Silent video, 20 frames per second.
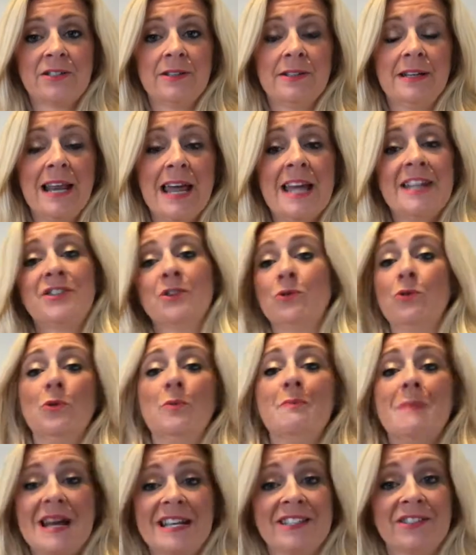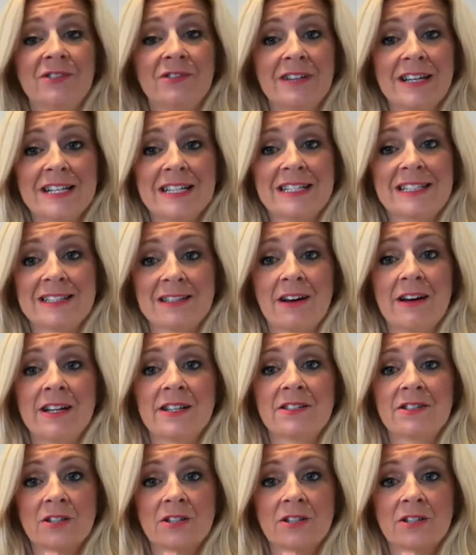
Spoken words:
lead or metal inside,